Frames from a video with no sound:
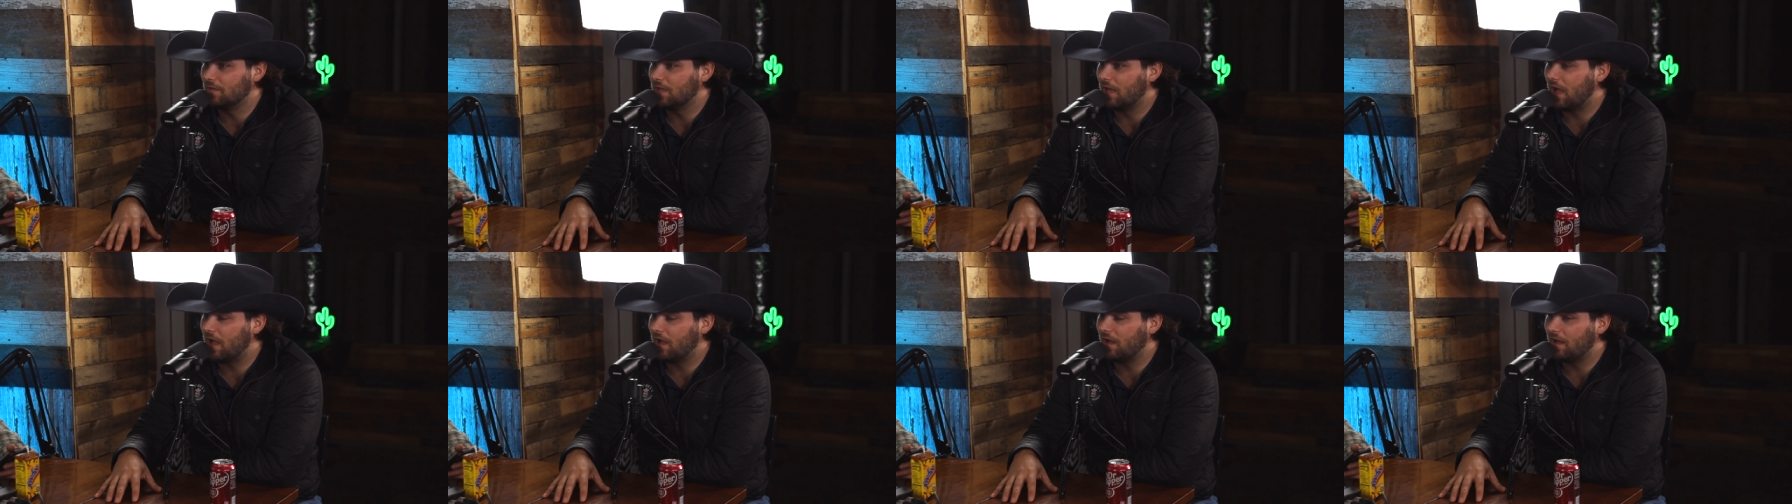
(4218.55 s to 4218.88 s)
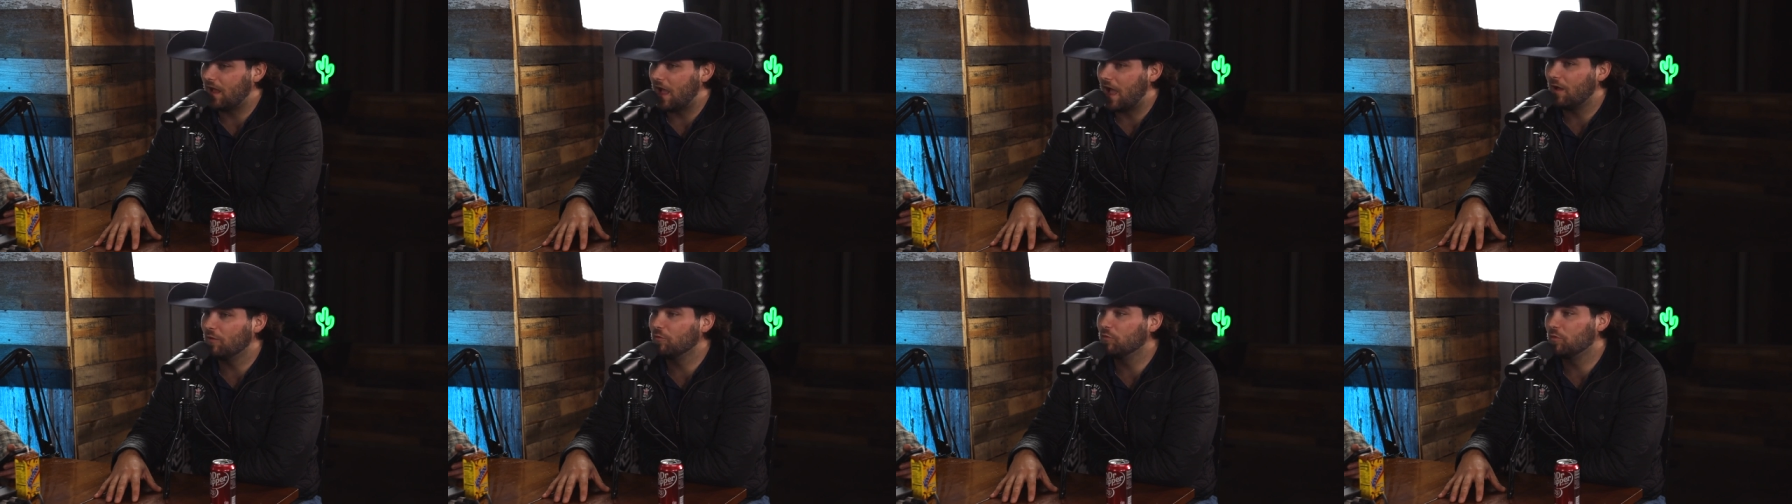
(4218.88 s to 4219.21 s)
I,
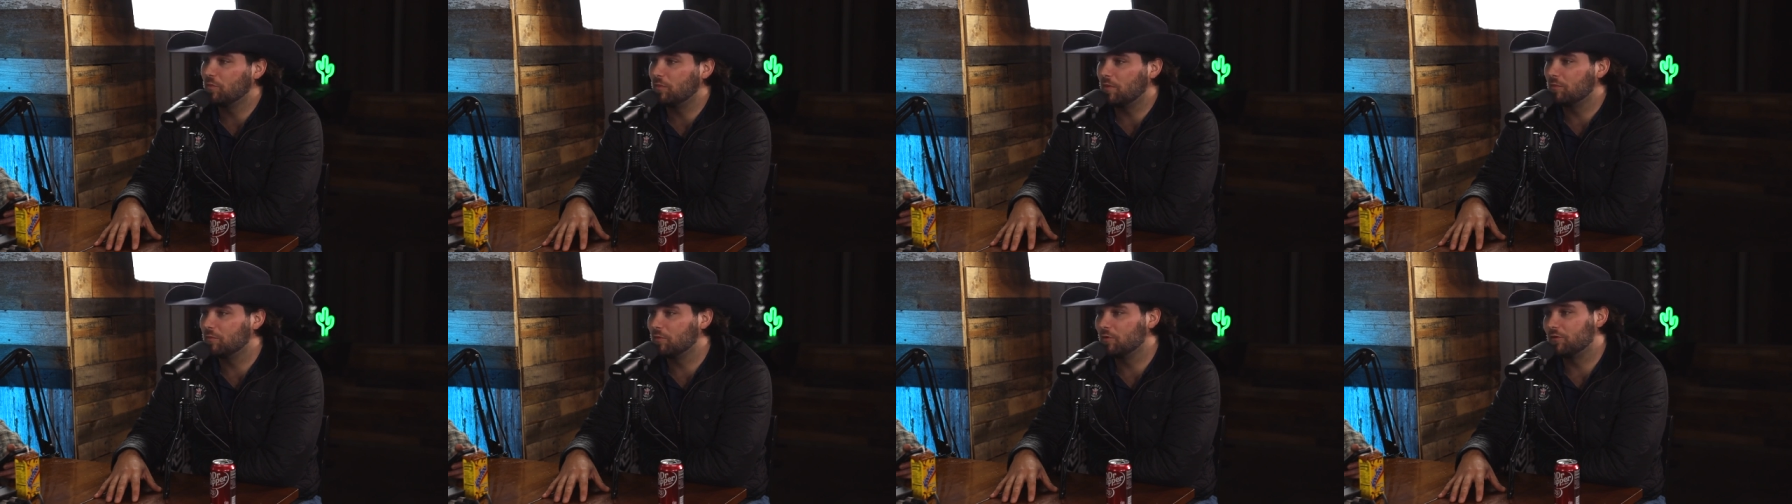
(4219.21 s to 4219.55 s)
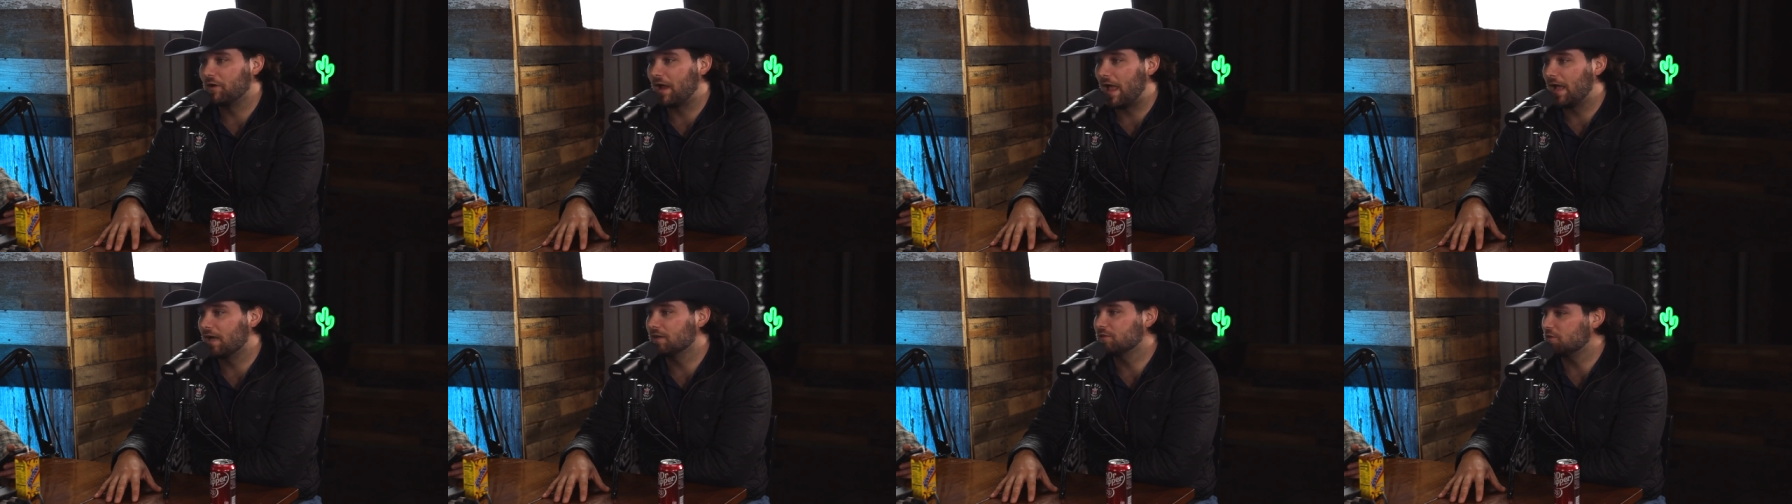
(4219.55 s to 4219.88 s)
I remember
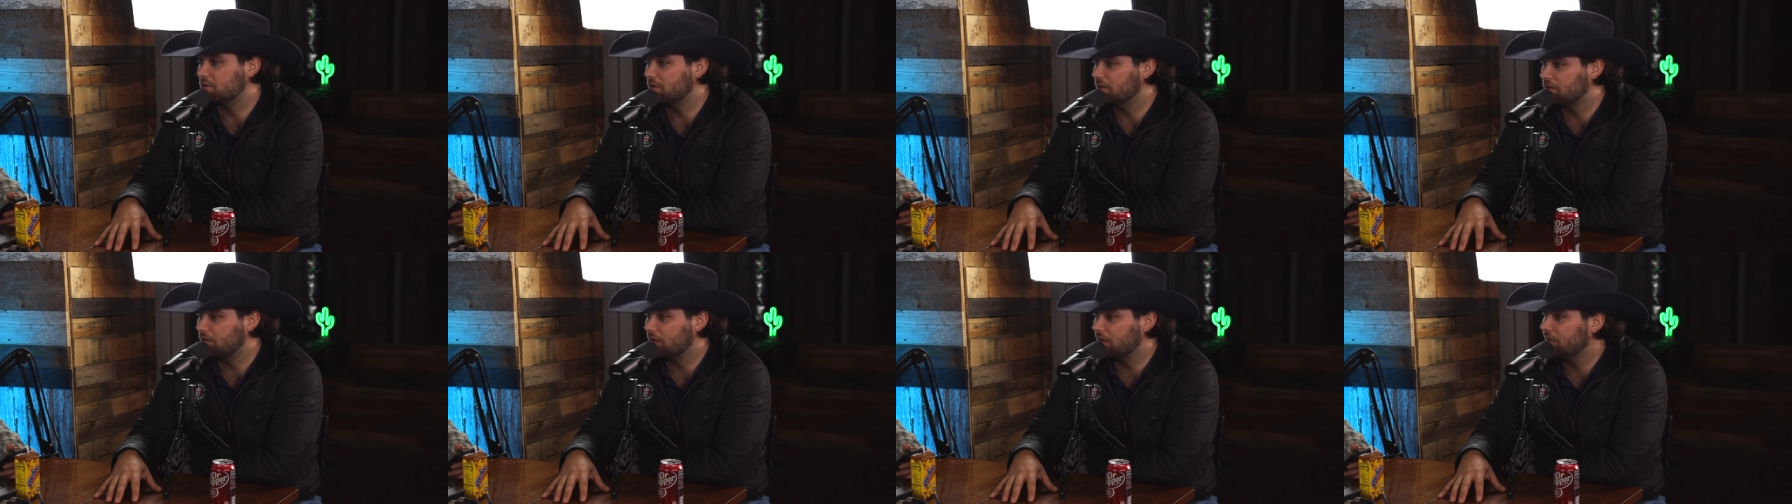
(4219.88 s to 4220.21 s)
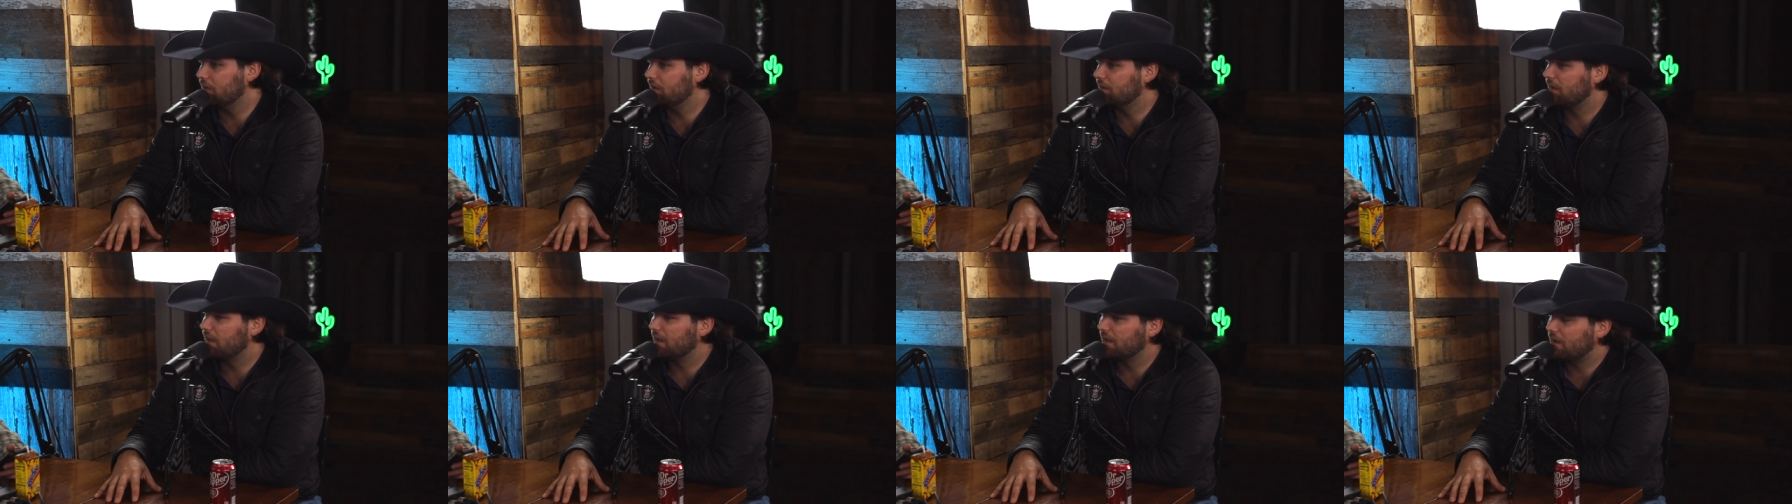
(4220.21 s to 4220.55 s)
actually
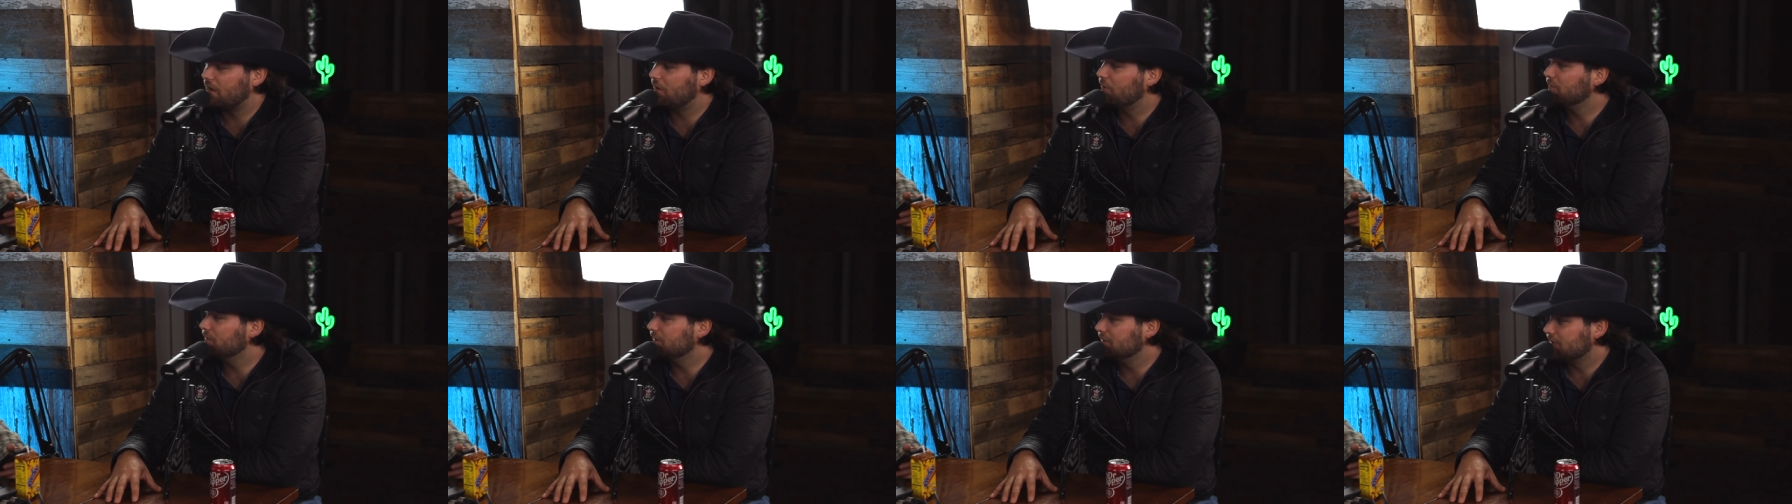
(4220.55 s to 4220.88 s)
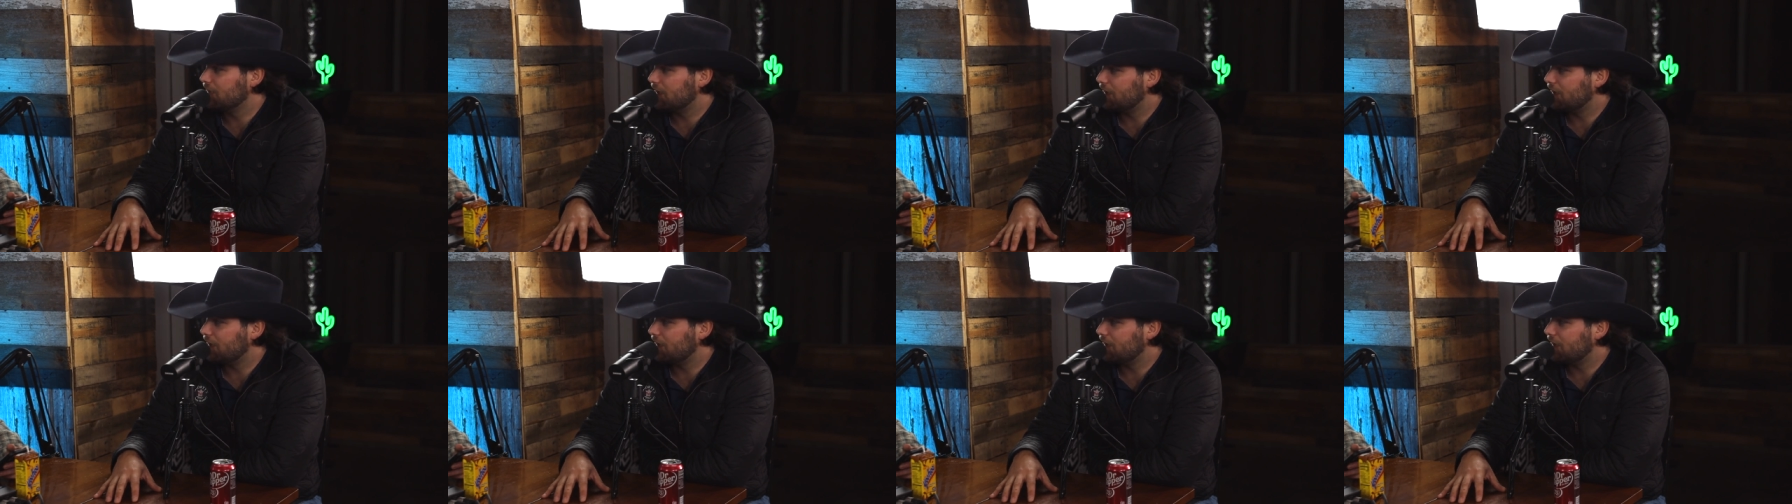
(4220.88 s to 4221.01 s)
thinking, like, oh, this